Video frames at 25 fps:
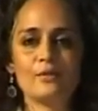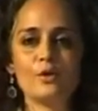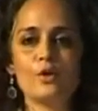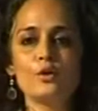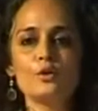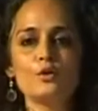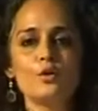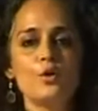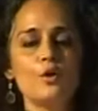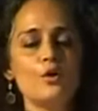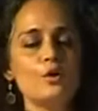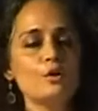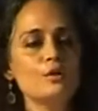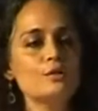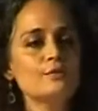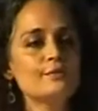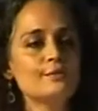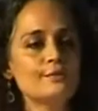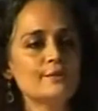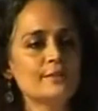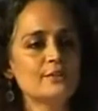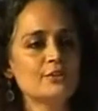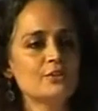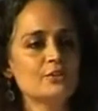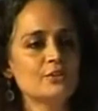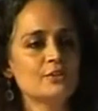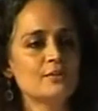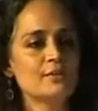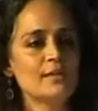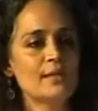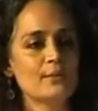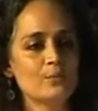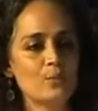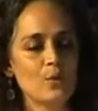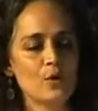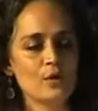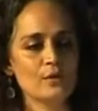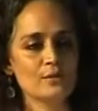not all of which
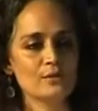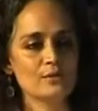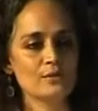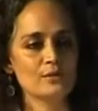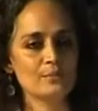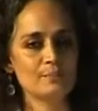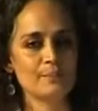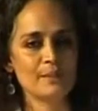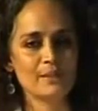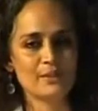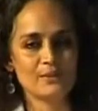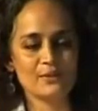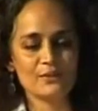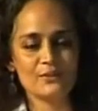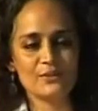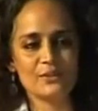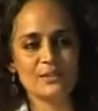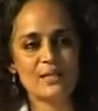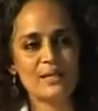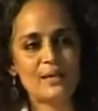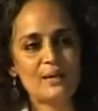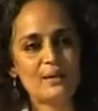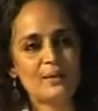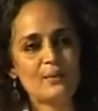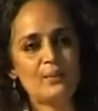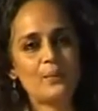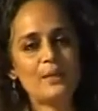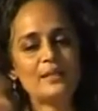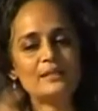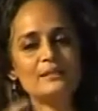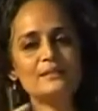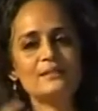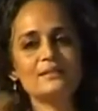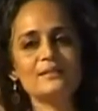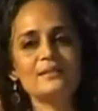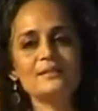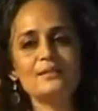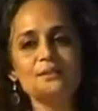they want, because
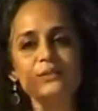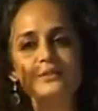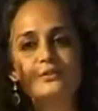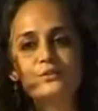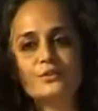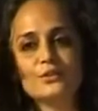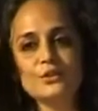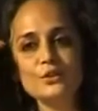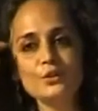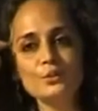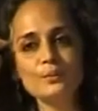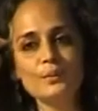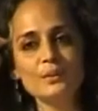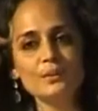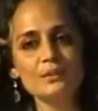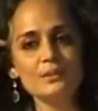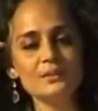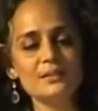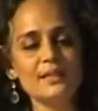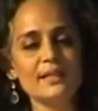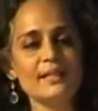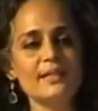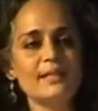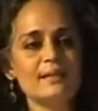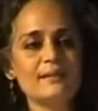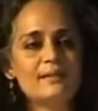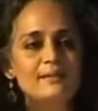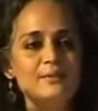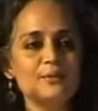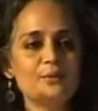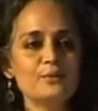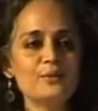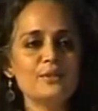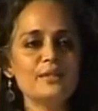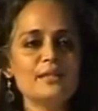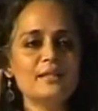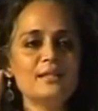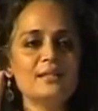Western consumers, they
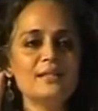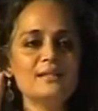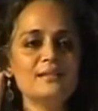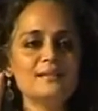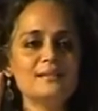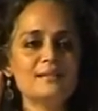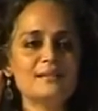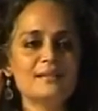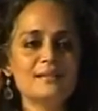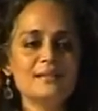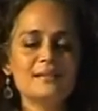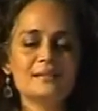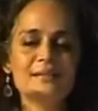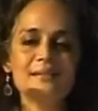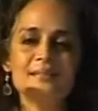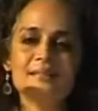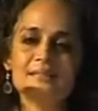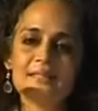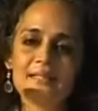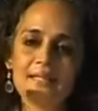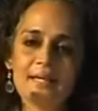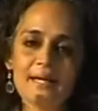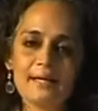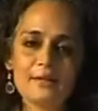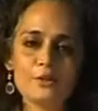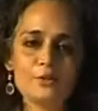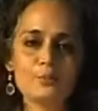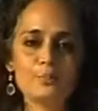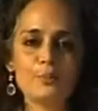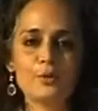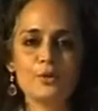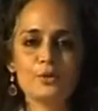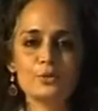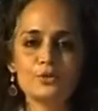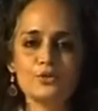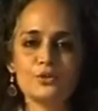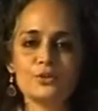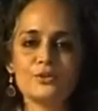only eat select
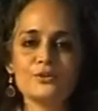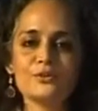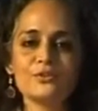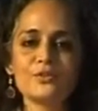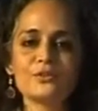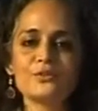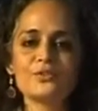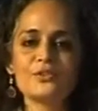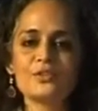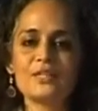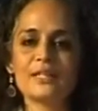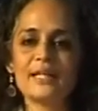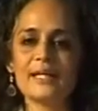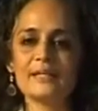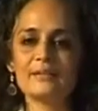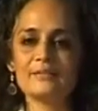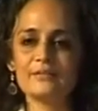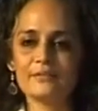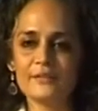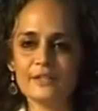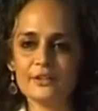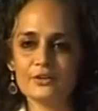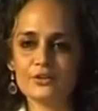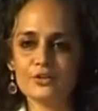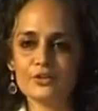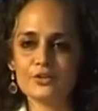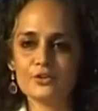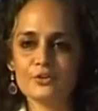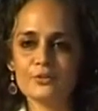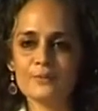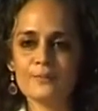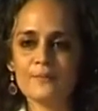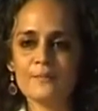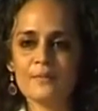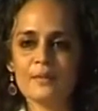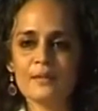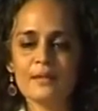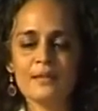portions of select fish.
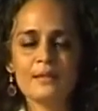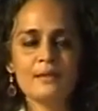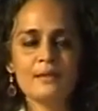